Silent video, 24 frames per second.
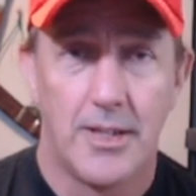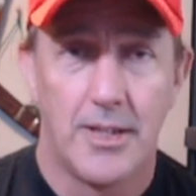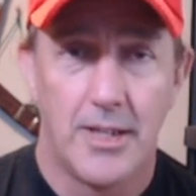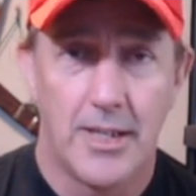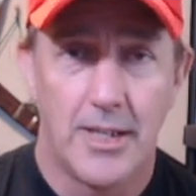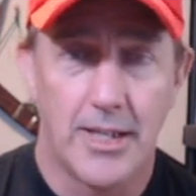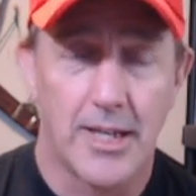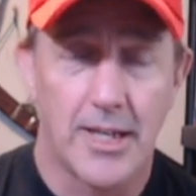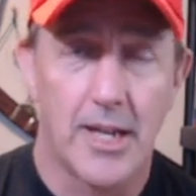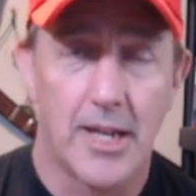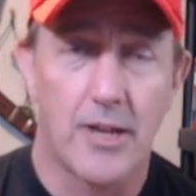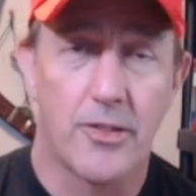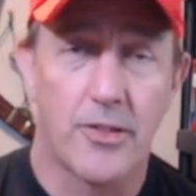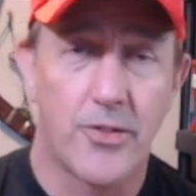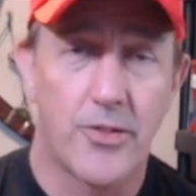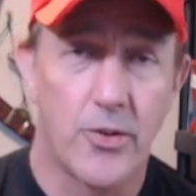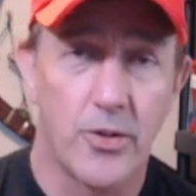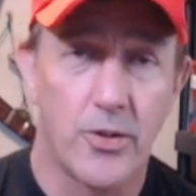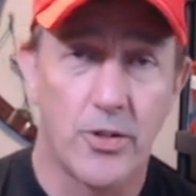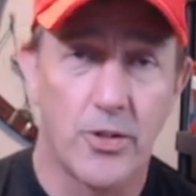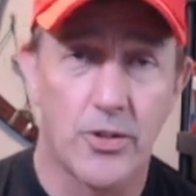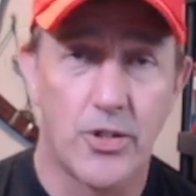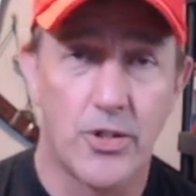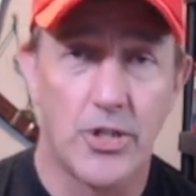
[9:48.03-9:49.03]
And you got to throw
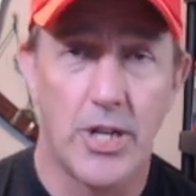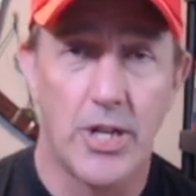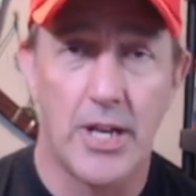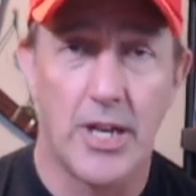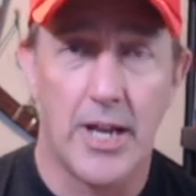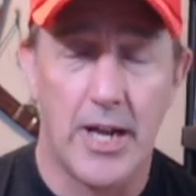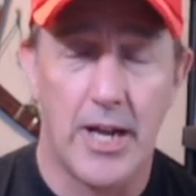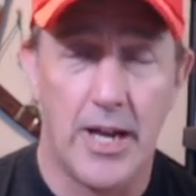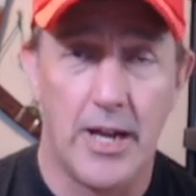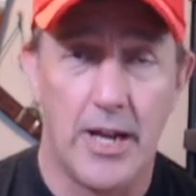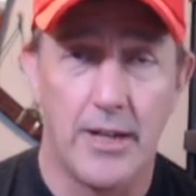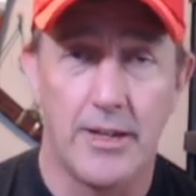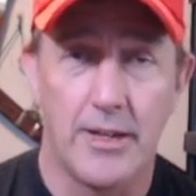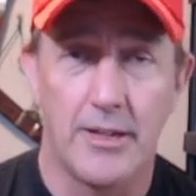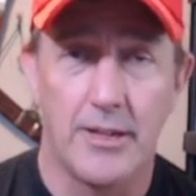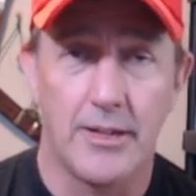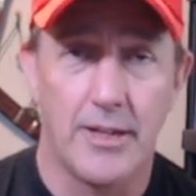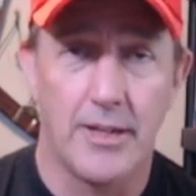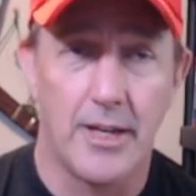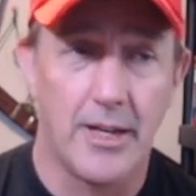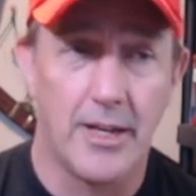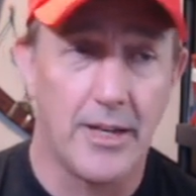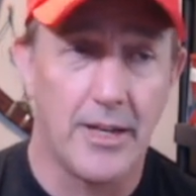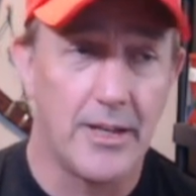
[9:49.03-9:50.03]
your shit on
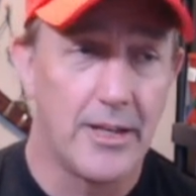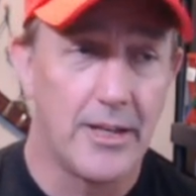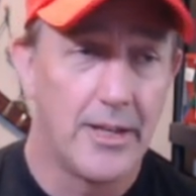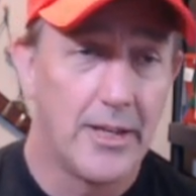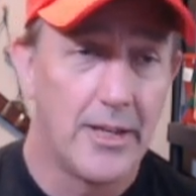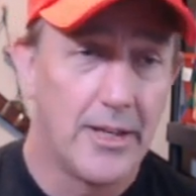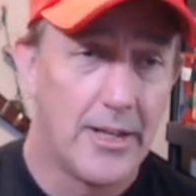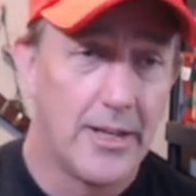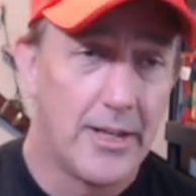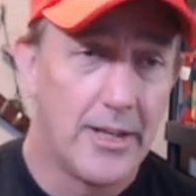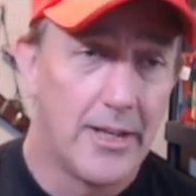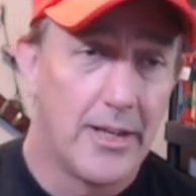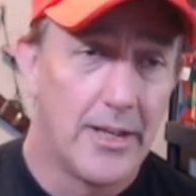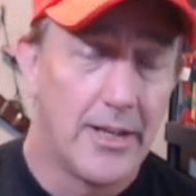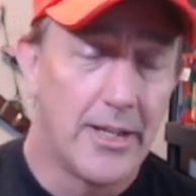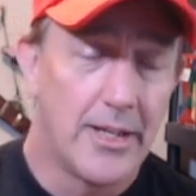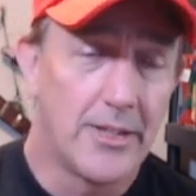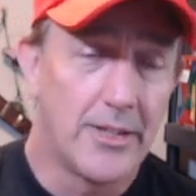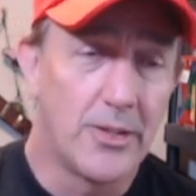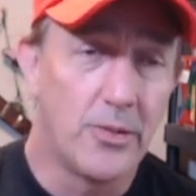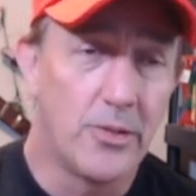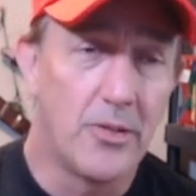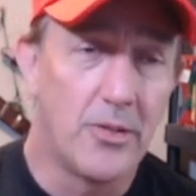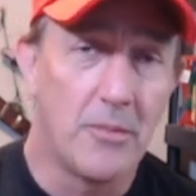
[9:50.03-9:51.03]

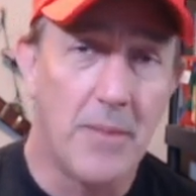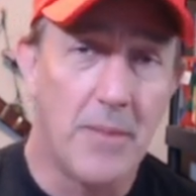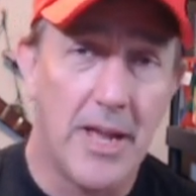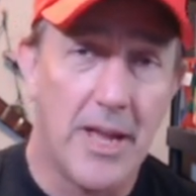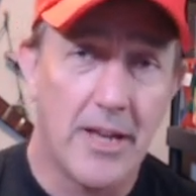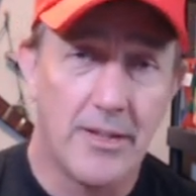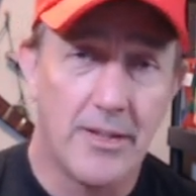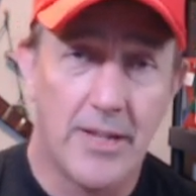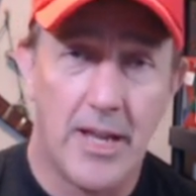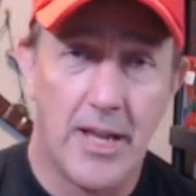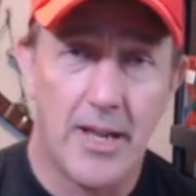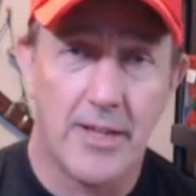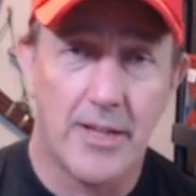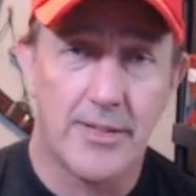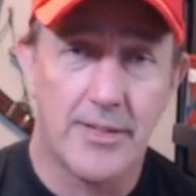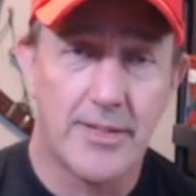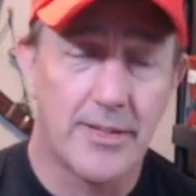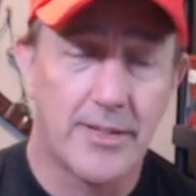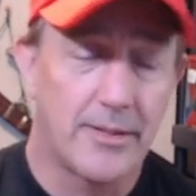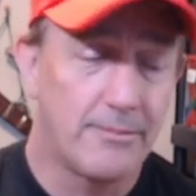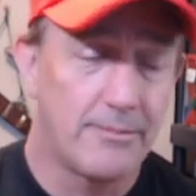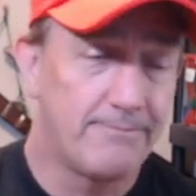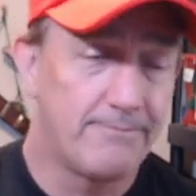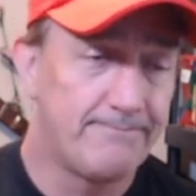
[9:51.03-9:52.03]
and do the man dance,